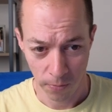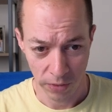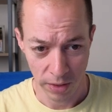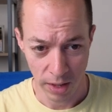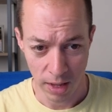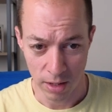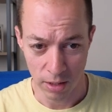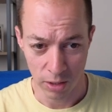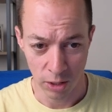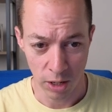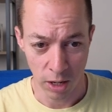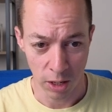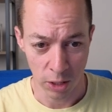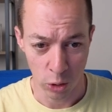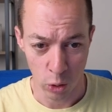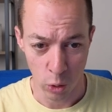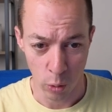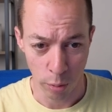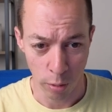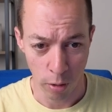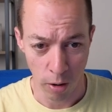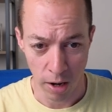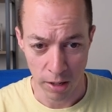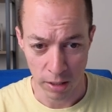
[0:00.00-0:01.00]
is just your
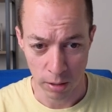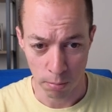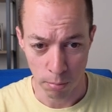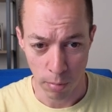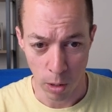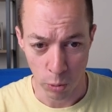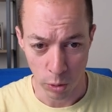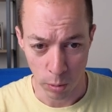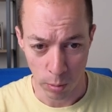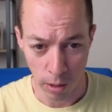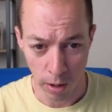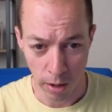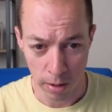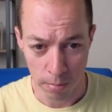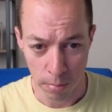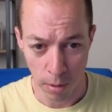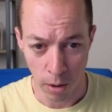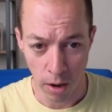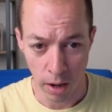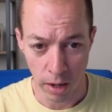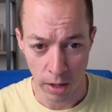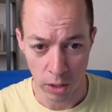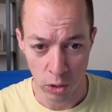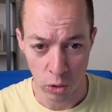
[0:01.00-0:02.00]
price multiplied
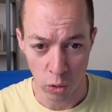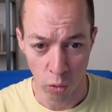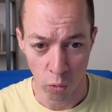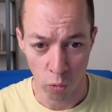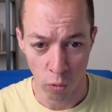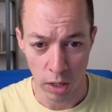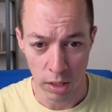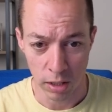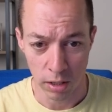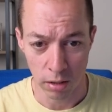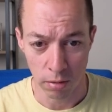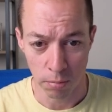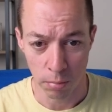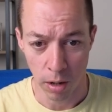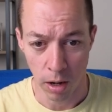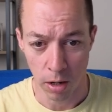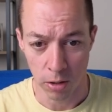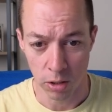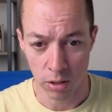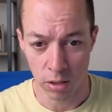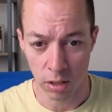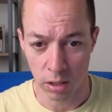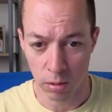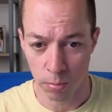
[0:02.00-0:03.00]
by your recent
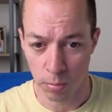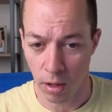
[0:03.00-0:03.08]
purchases.